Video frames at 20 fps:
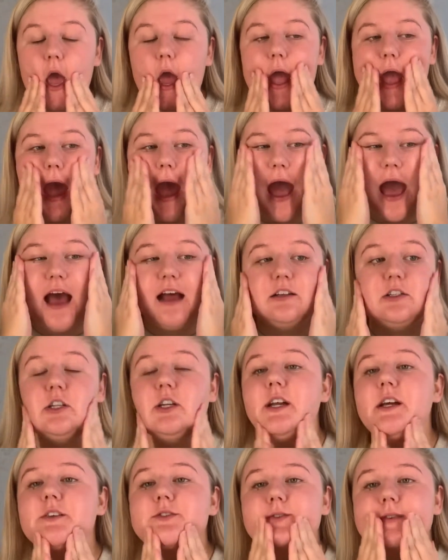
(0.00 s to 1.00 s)
It
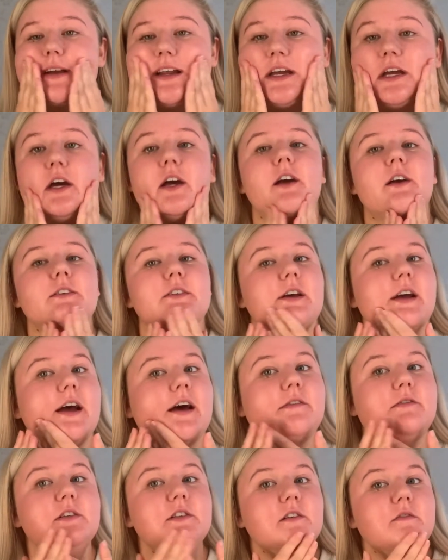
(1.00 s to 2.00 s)
actually is really good because I
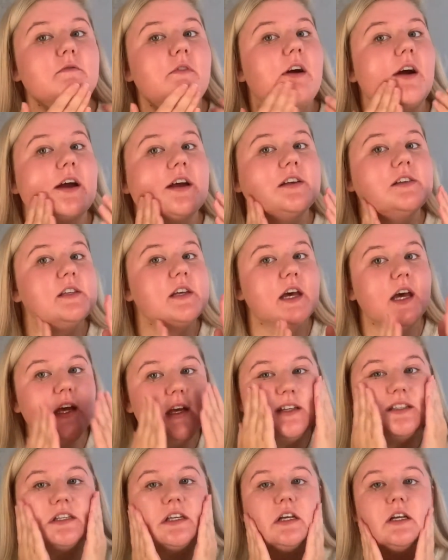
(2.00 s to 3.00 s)
have
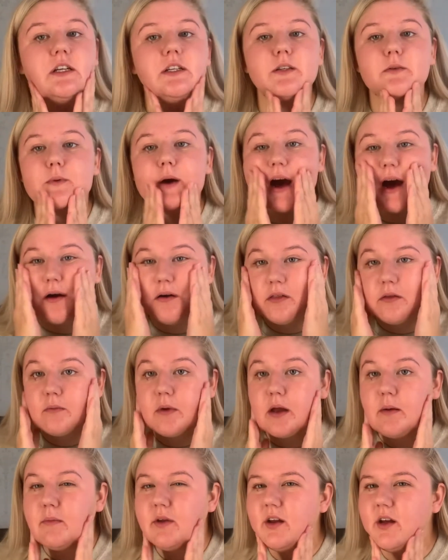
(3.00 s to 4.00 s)
psoriasis as well at the
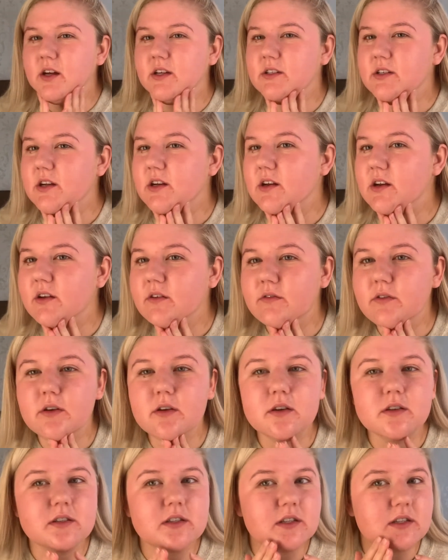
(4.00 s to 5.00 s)
moment. I don't know if you
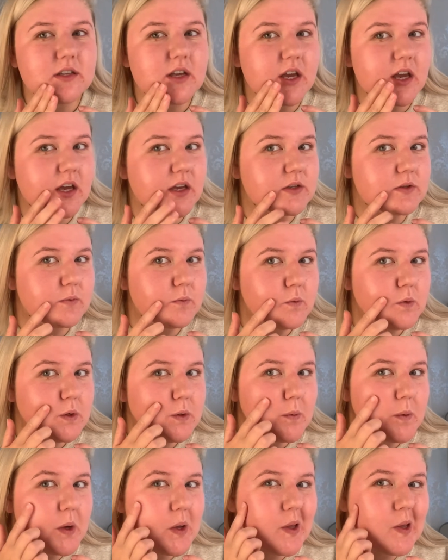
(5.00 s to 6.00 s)
can see, it's on one of
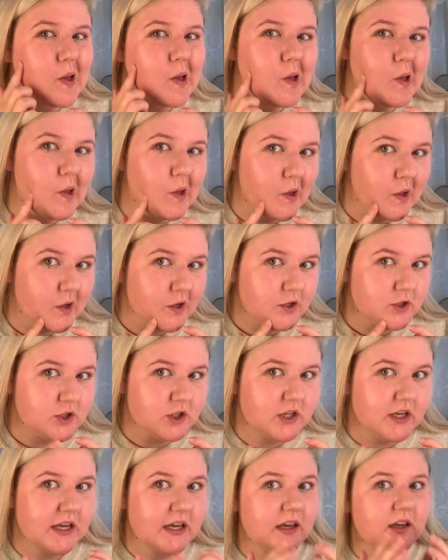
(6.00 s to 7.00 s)
my
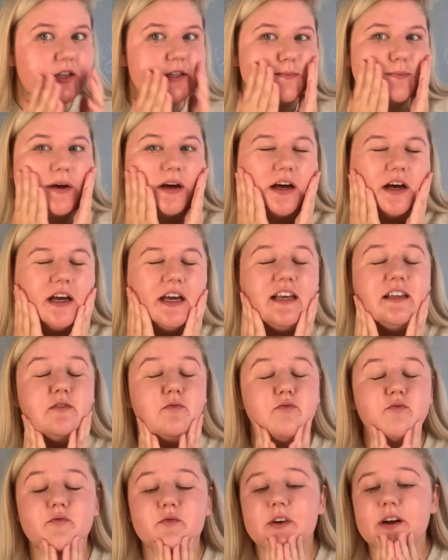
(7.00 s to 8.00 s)
cheeks, but it's
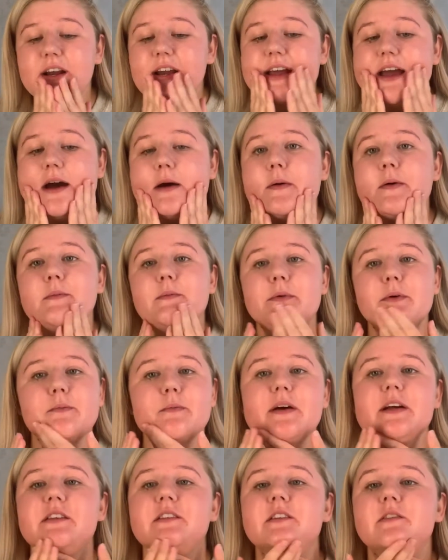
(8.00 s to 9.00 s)
really helping with
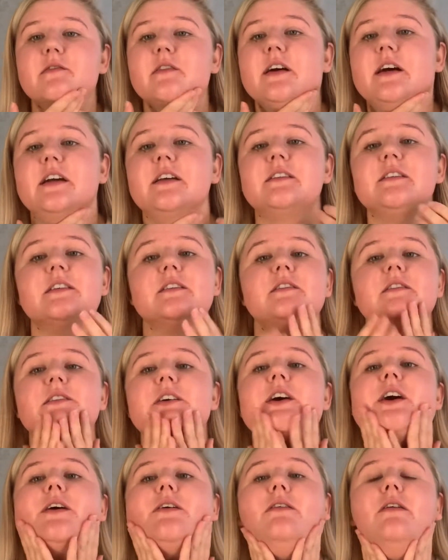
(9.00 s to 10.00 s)
my psoriasis
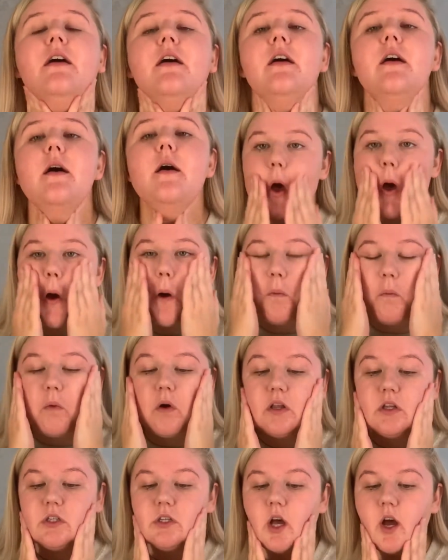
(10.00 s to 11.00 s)
too.
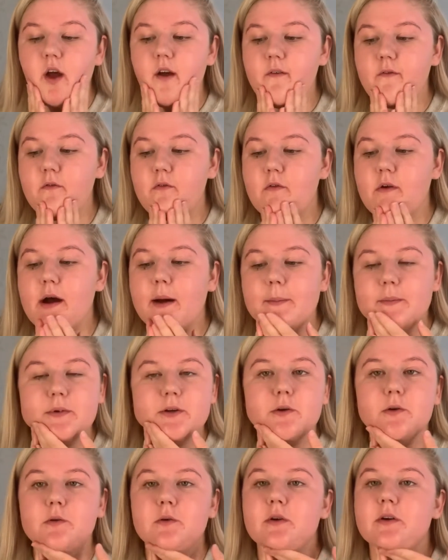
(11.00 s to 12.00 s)
Once I've rubbed
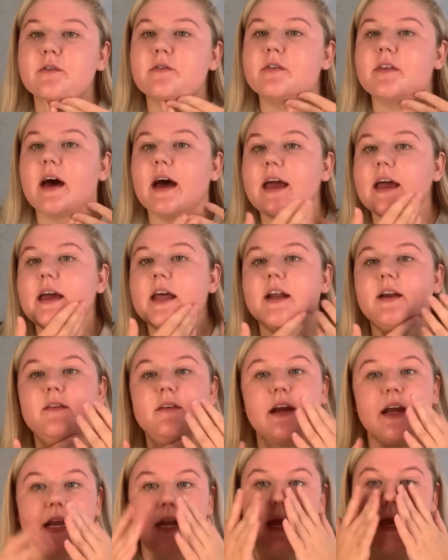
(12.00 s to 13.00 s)
all of that in,
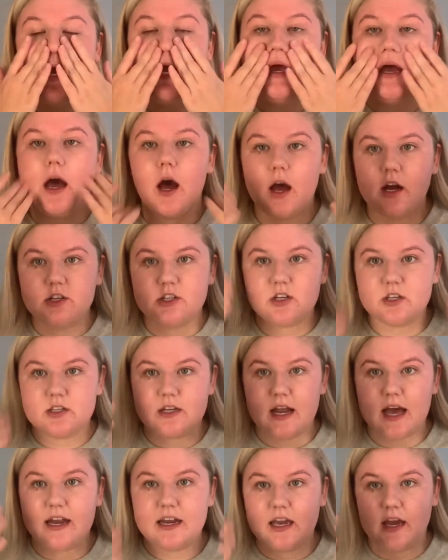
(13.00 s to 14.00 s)
really, I just
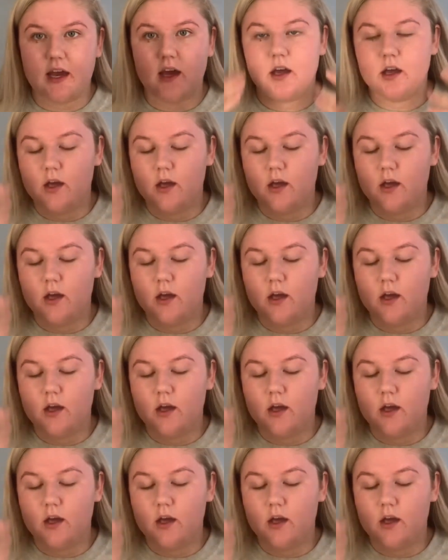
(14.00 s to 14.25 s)
let it